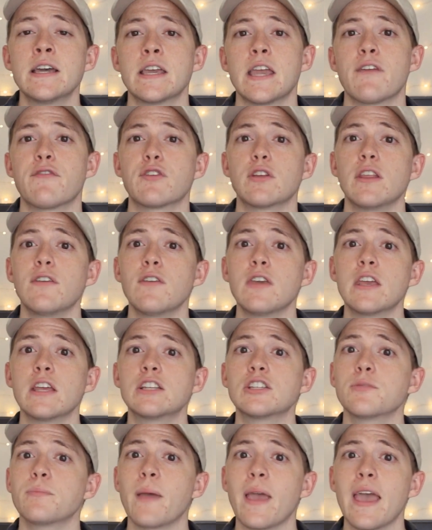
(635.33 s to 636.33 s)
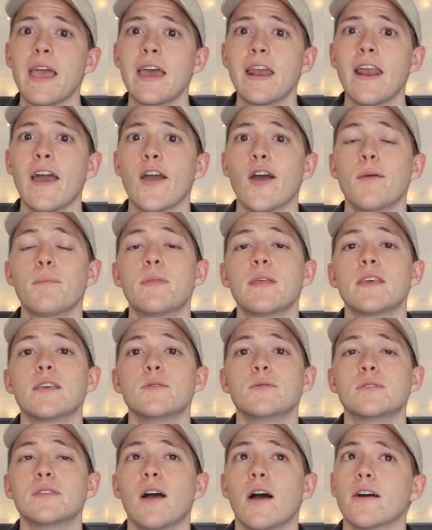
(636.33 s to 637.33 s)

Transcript: If you're living in Japan, I hope that you